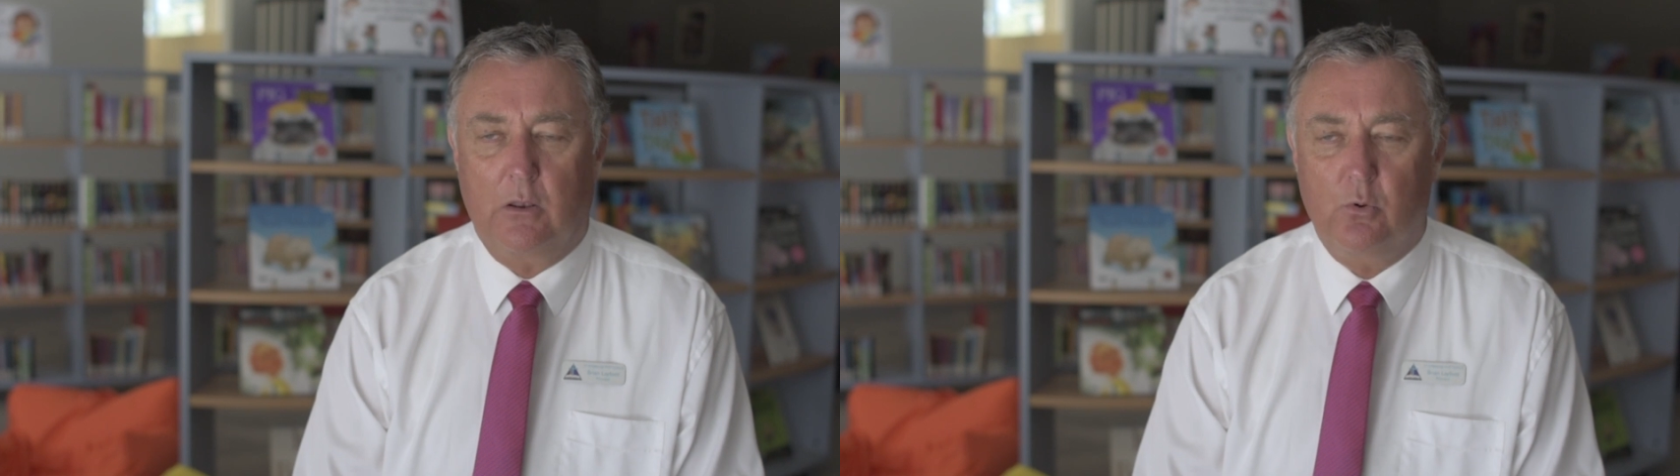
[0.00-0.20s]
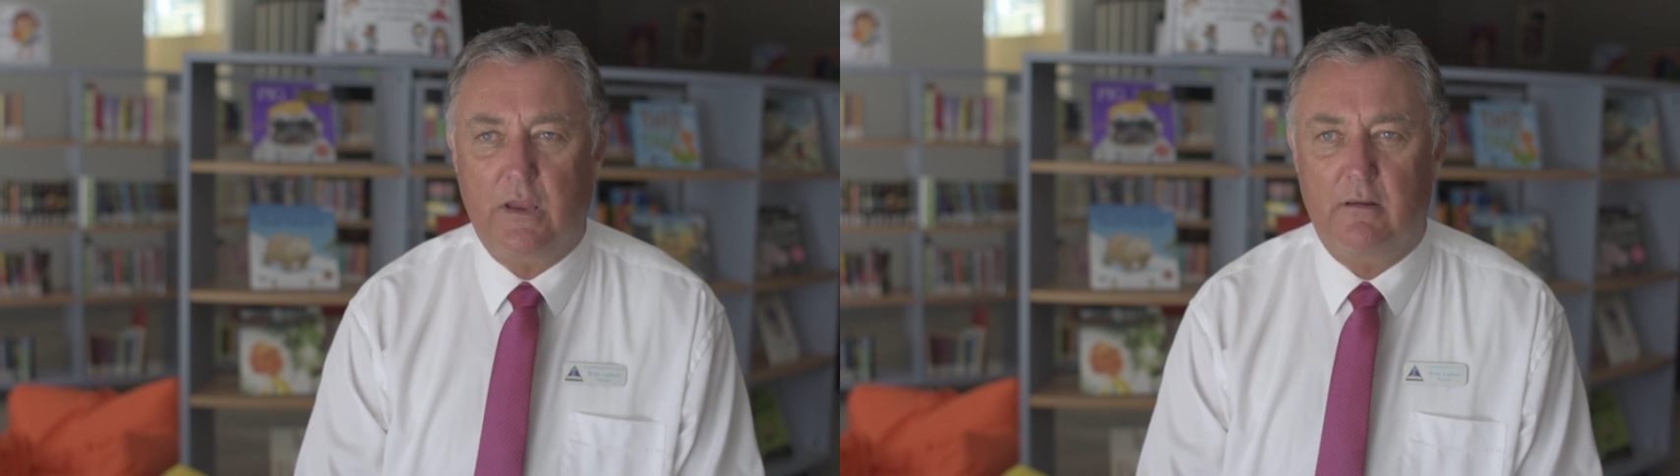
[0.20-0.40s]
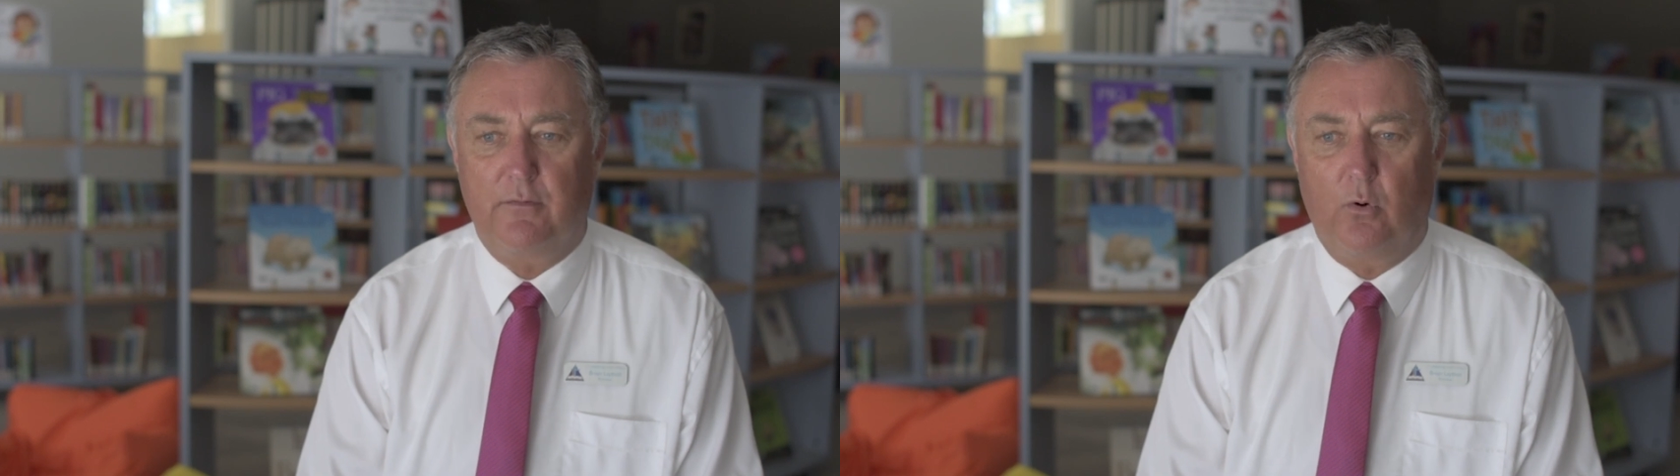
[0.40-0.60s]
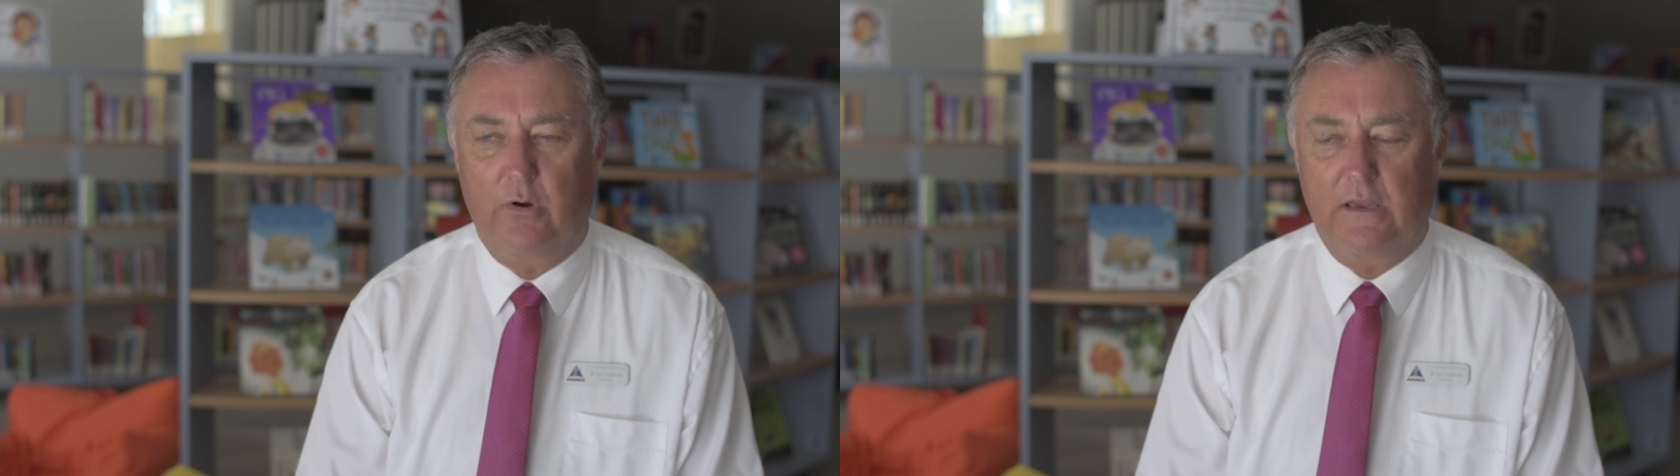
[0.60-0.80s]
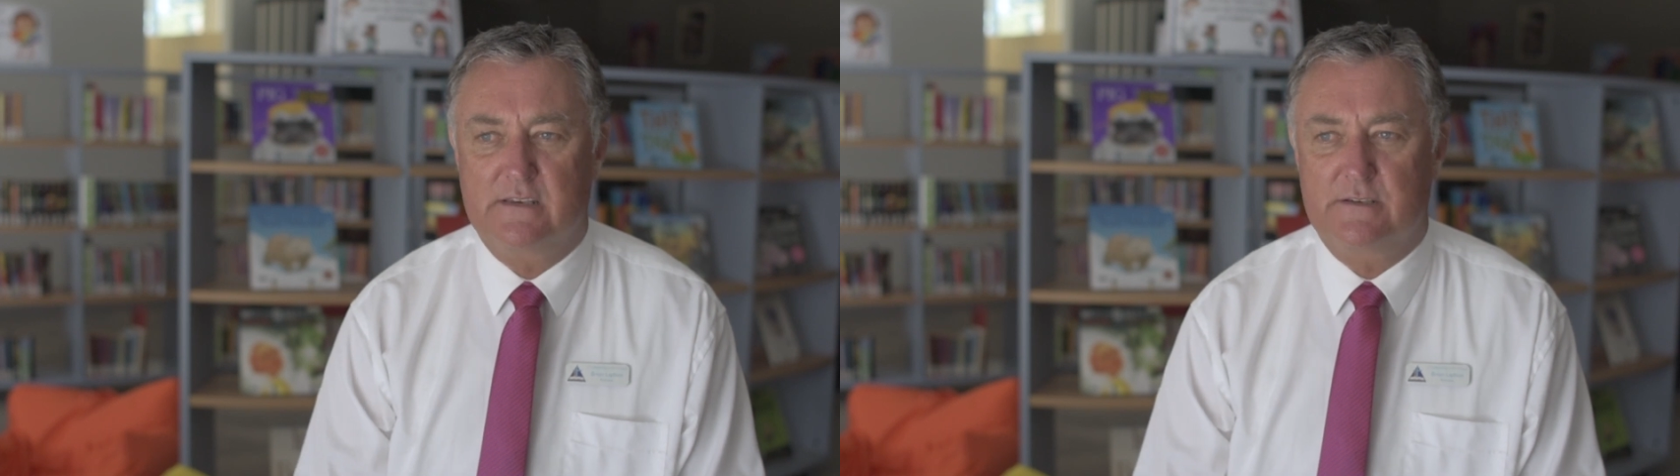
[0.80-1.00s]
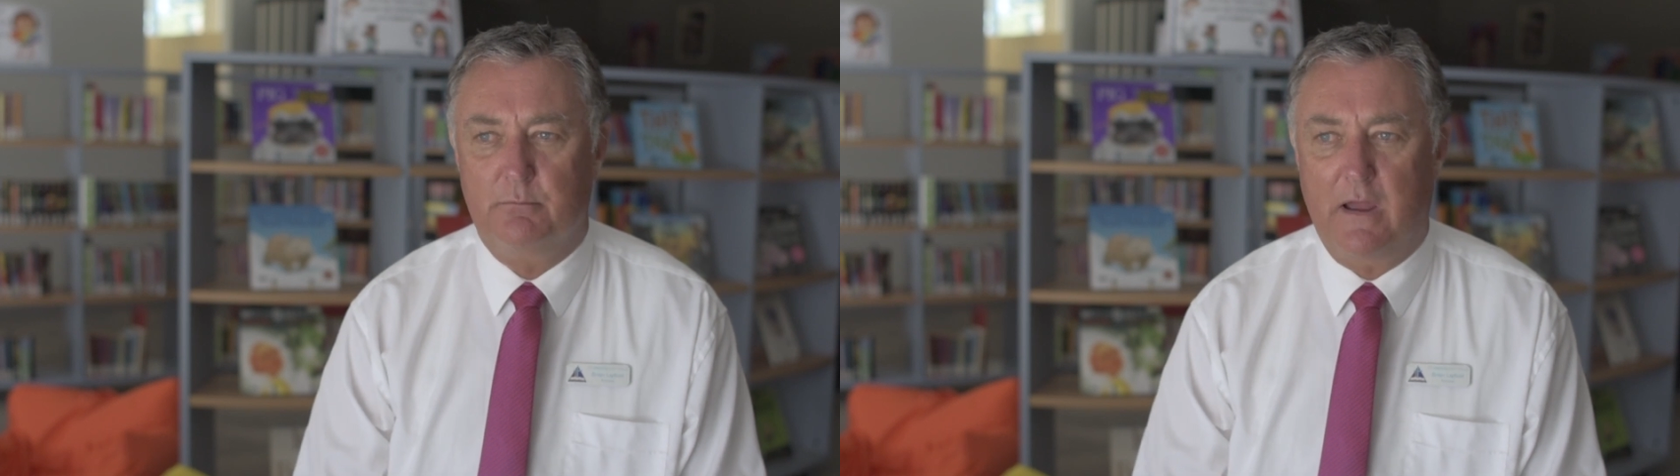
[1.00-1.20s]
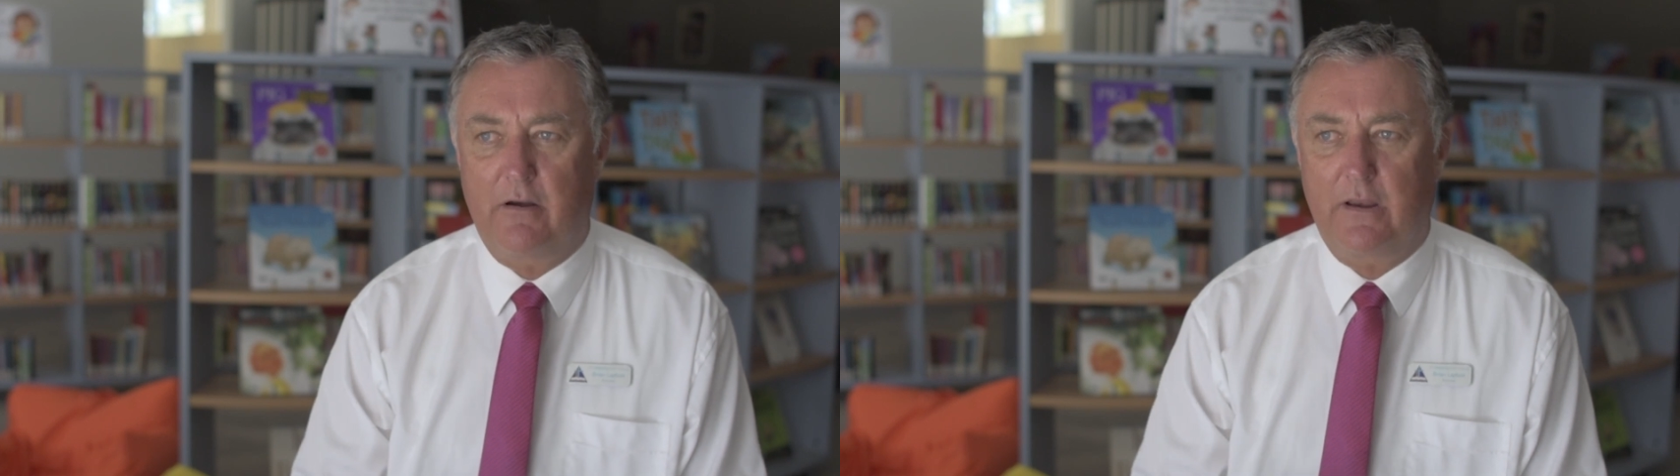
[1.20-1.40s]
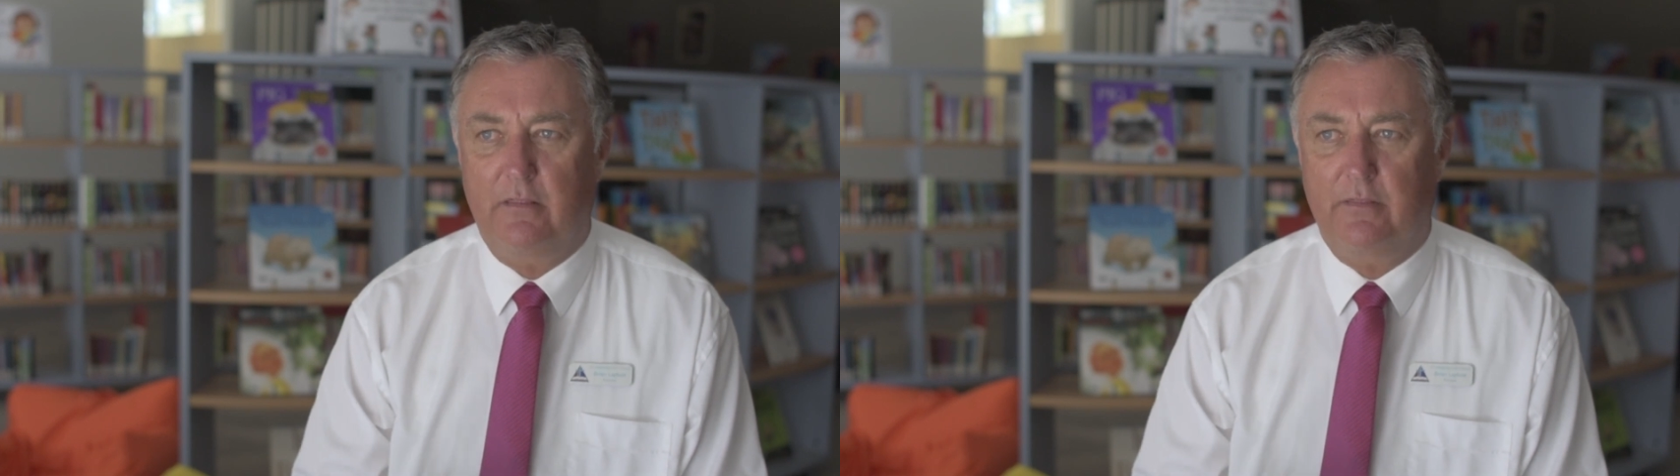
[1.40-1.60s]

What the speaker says: are looking for is to marry